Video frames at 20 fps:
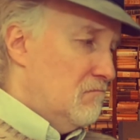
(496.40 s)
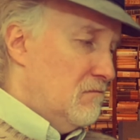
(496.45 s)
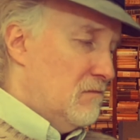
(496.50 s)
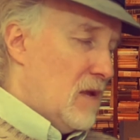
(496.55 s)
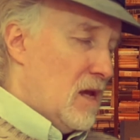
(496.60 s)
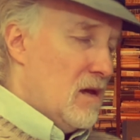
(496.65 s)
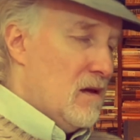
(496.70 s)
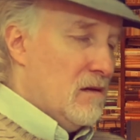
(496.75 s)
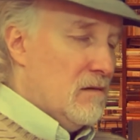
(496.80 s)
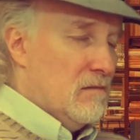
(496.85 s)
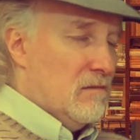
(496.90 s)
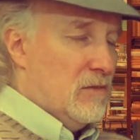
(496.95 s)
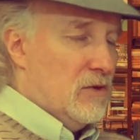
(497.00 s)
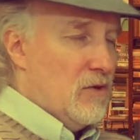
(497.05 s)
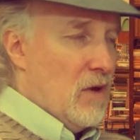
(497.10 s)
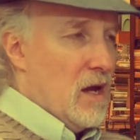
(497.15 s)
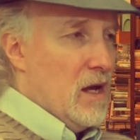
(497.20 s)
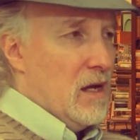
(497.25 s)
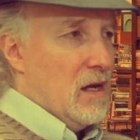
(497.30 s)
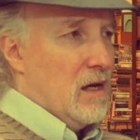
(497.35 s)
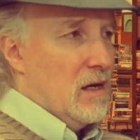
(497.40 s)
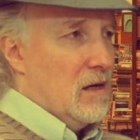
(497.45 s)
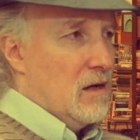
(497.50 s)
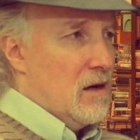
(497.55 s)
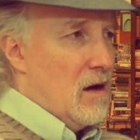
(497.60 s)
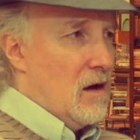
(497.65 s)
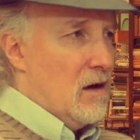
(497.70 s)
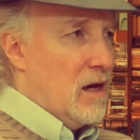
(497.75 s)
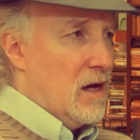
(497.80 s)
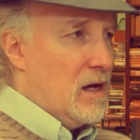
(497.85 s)
and drinking and
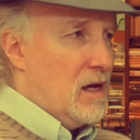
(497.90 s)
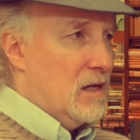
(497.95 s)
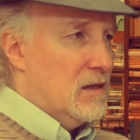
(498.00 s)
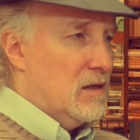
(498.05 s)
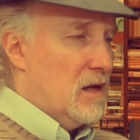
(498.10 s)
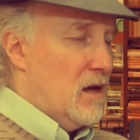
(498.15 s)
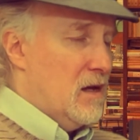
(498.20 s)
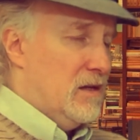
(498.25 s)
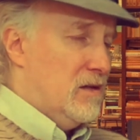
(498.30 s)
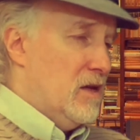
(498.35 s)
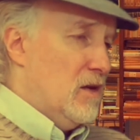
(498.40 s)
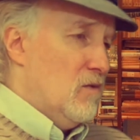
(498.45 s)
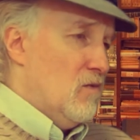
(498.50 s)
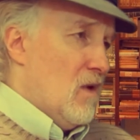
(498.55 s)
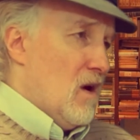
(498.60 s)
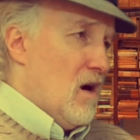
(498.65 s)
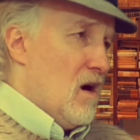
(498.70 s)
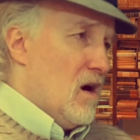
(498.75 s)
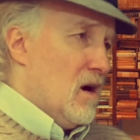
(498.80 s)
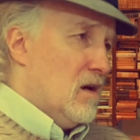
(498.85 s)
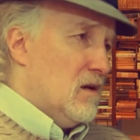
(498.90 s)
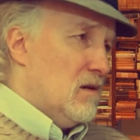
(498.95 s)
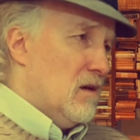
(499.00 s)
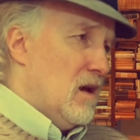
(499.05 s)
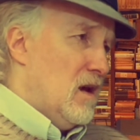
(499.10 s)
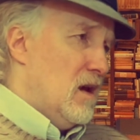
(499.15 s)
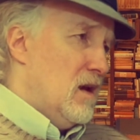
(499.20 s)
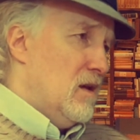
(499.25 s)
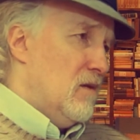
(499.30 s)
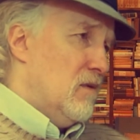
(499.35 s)
all that kind of stuff. It didn't work
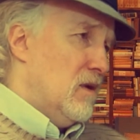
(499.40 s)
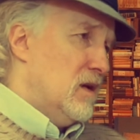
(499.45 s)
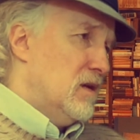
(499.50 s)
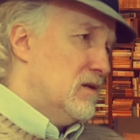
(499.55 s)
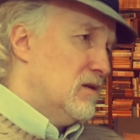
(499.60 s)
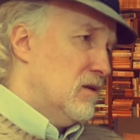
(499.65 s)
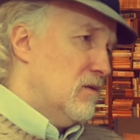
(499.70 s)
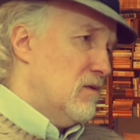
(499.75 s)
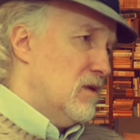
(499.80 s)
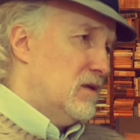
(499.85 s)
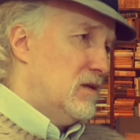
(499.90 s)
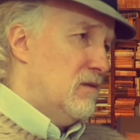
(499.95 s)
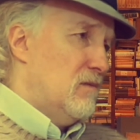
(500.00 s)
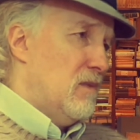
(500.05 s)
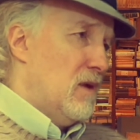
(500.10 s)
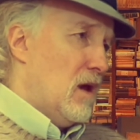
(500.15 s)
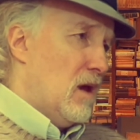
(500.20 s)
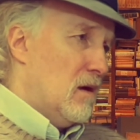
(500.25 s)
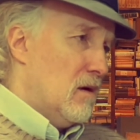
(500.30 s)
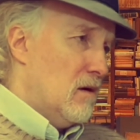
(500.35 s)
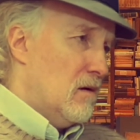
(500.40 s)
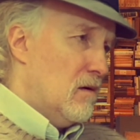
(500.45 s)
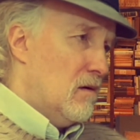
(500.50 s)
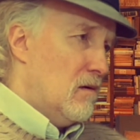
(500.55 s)
anyway, so what's the matter?